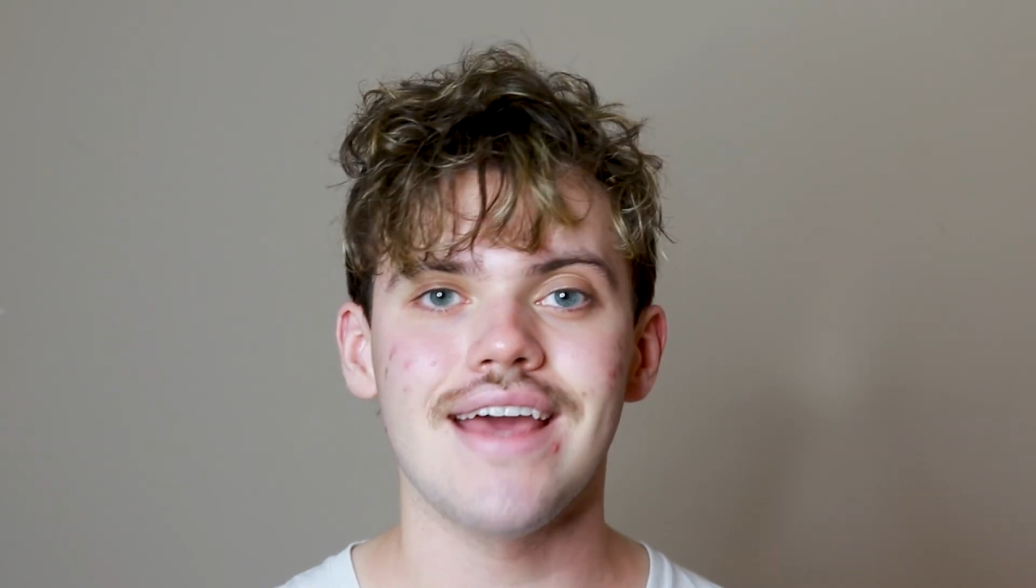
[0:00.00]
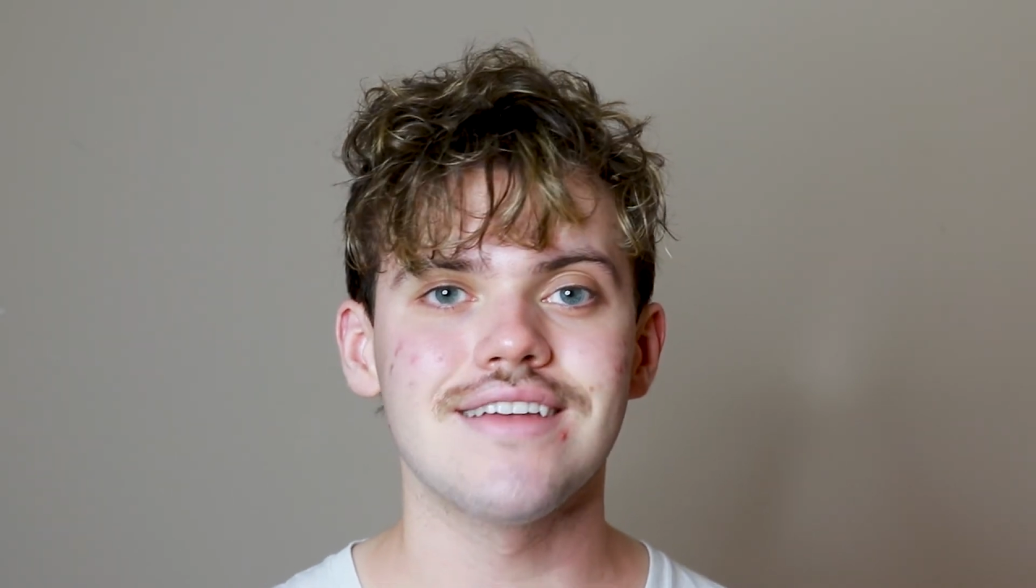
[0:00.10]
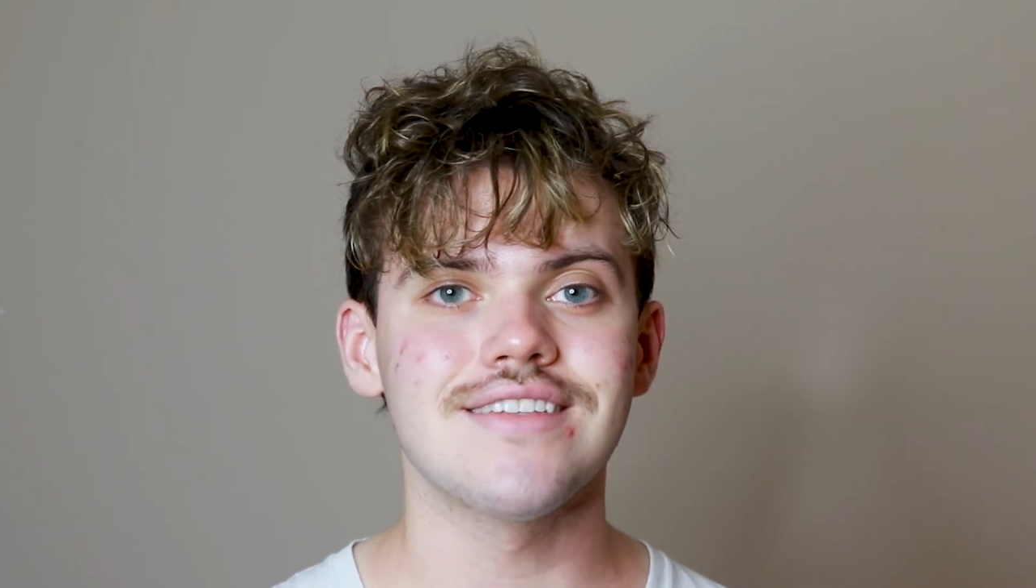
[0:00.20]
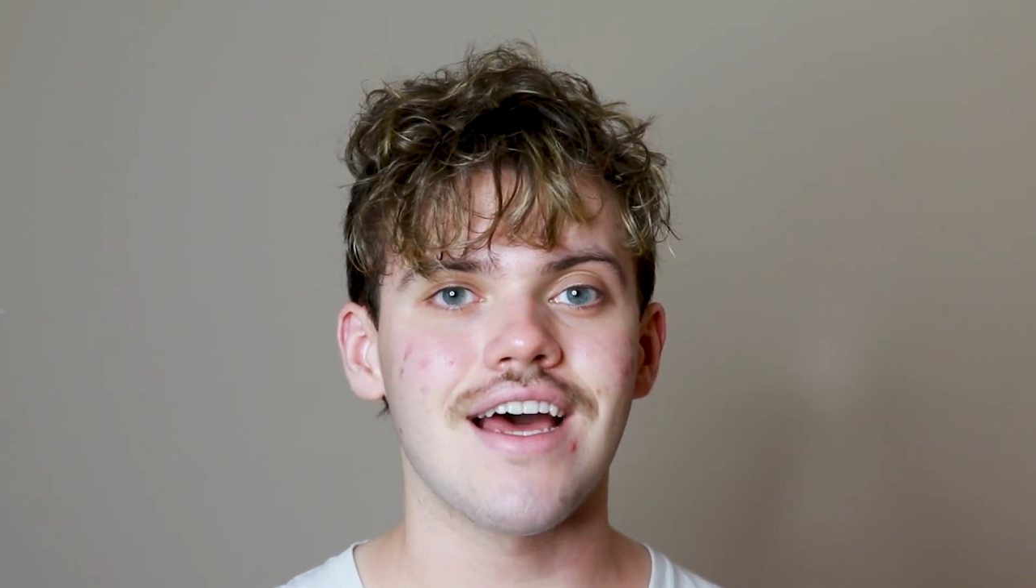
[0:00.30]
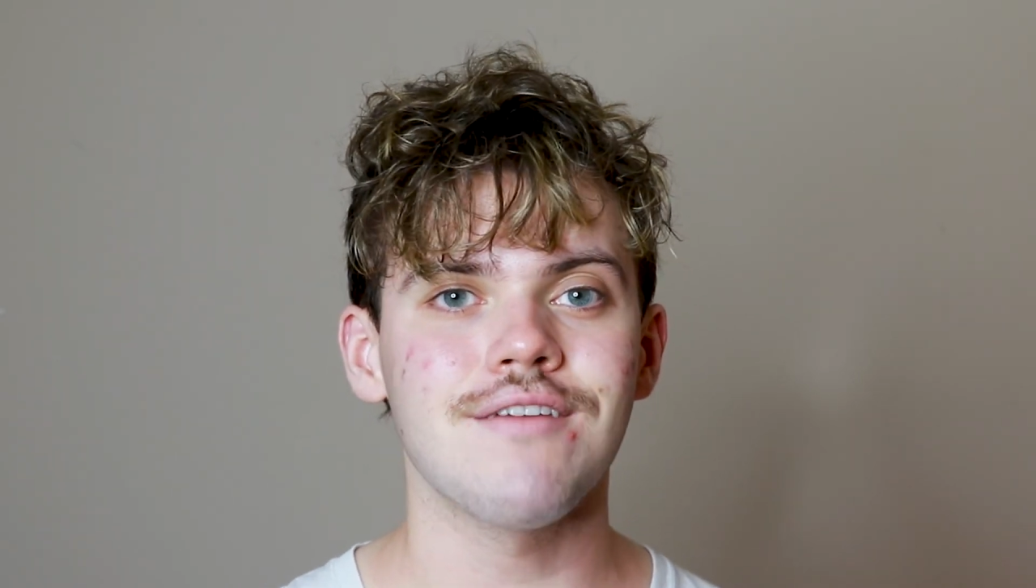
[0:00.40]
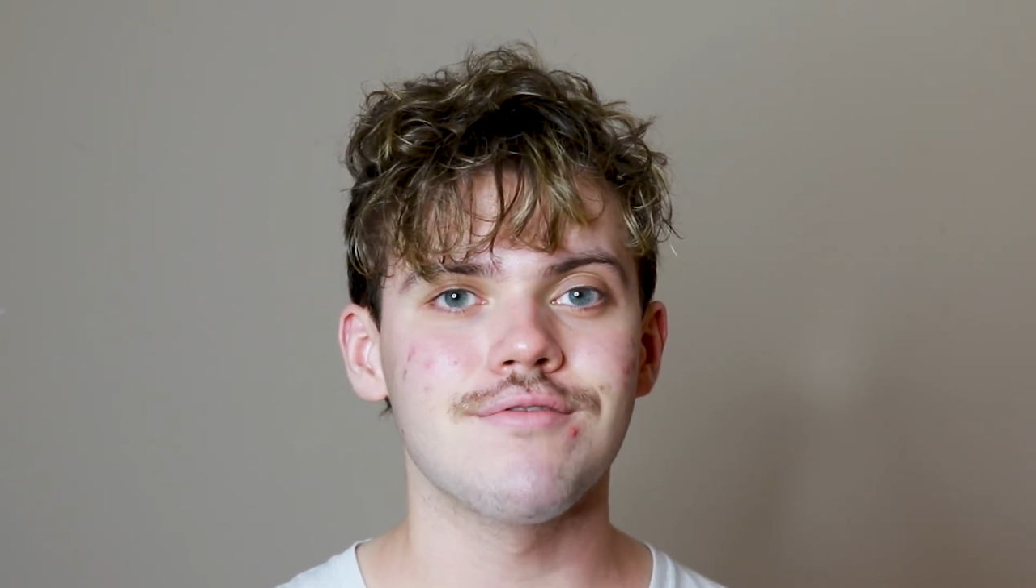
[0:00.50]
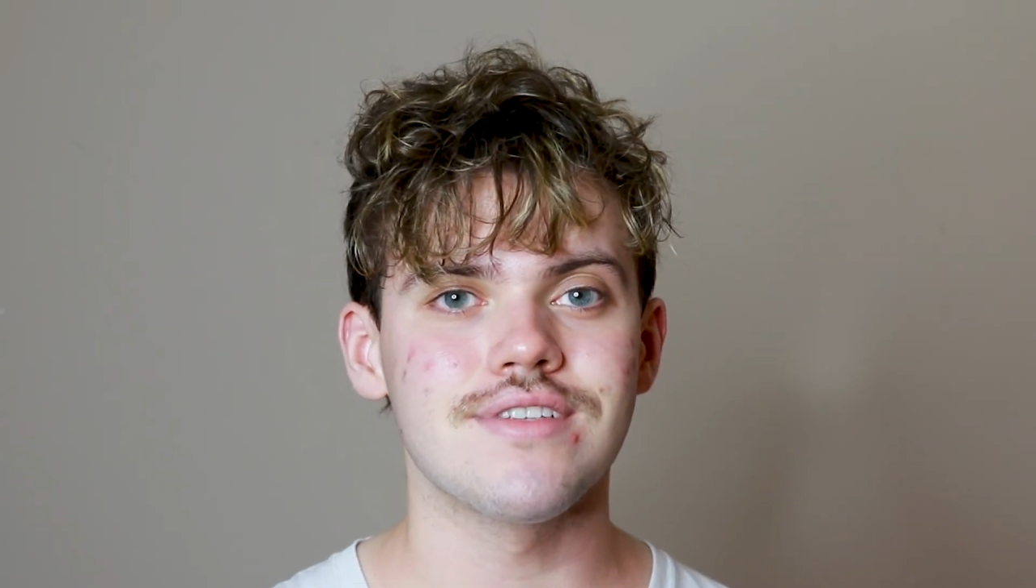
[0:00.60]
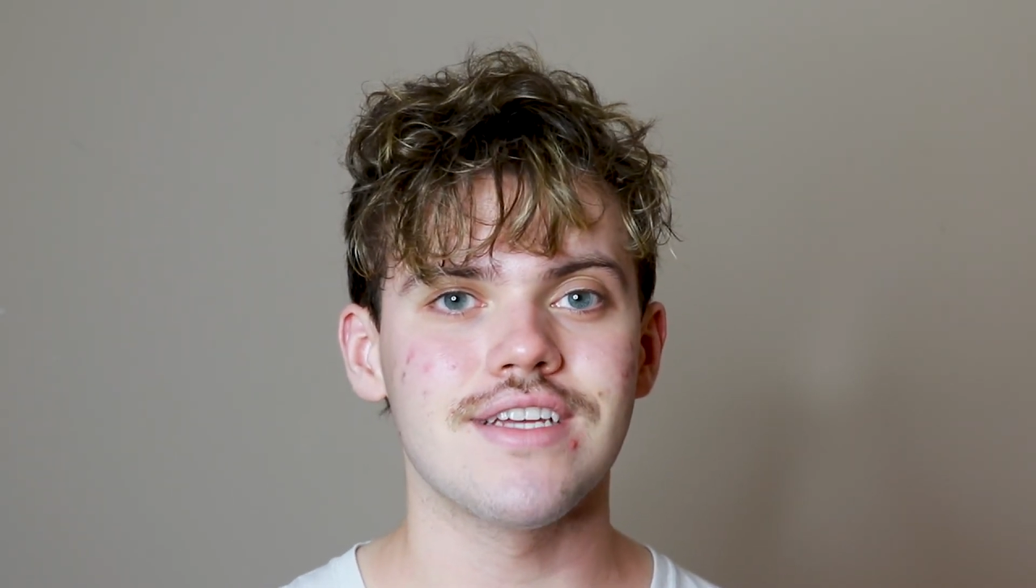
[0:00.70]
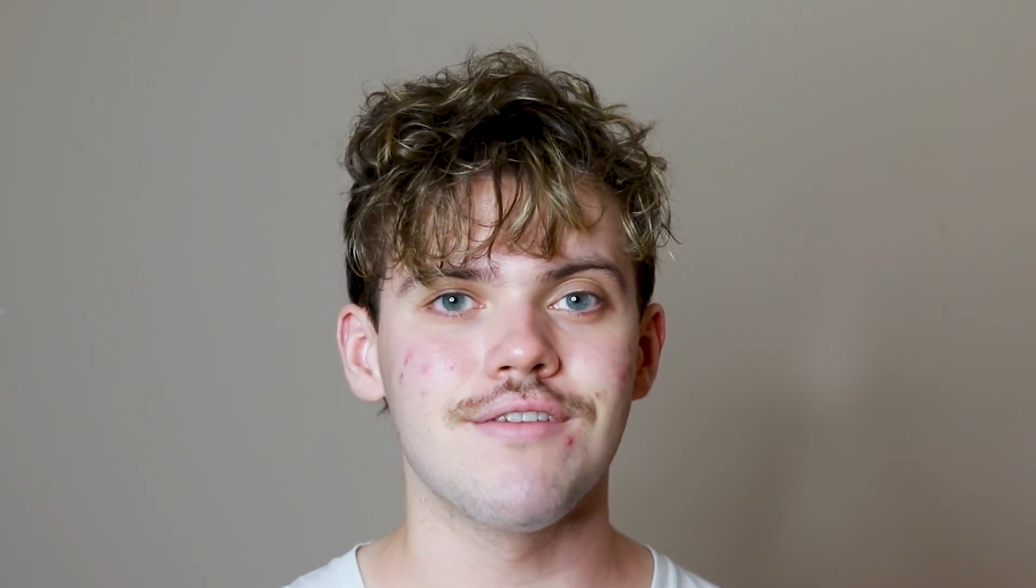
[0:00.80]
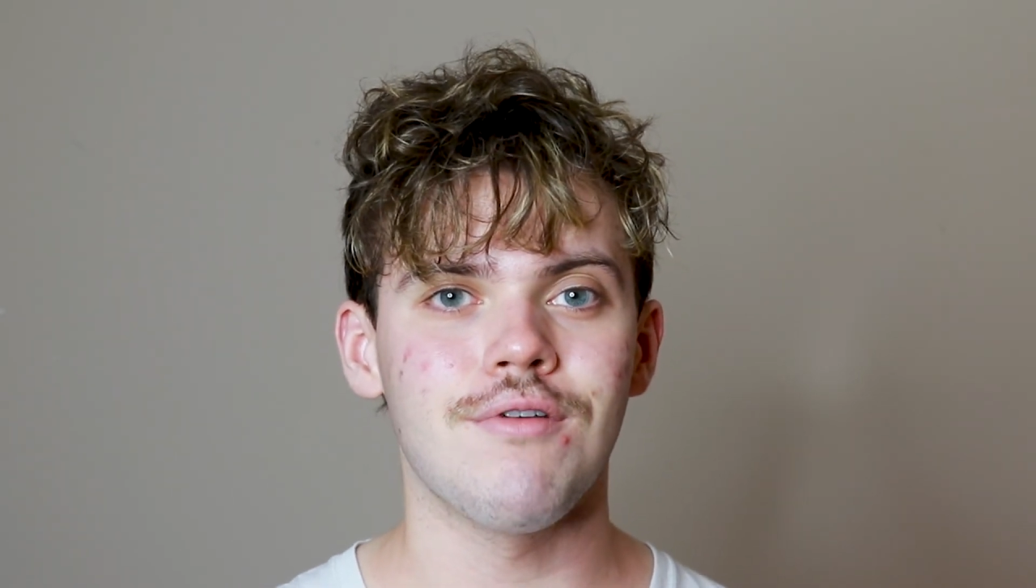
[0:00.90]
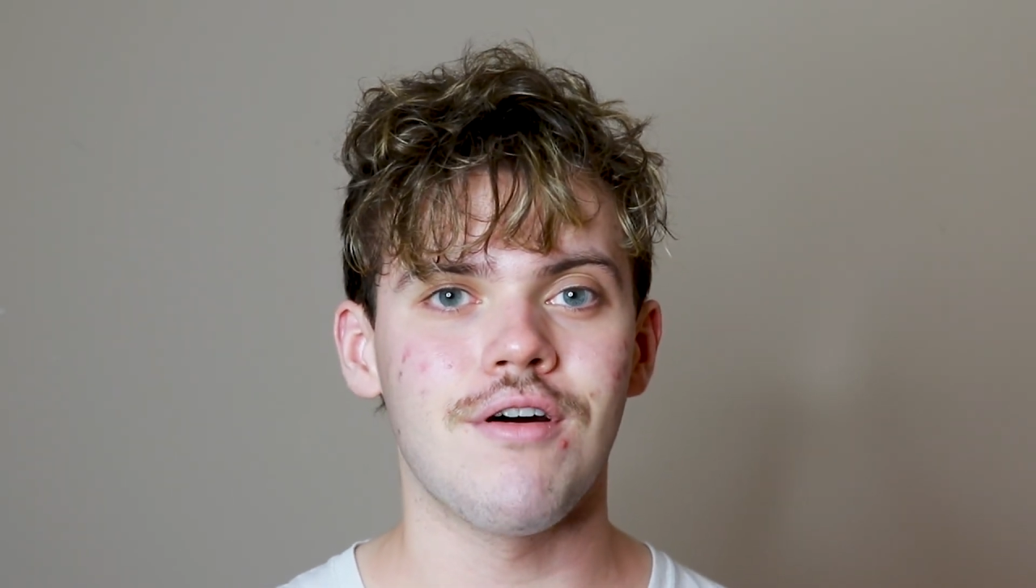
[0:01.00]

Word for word: and I will see you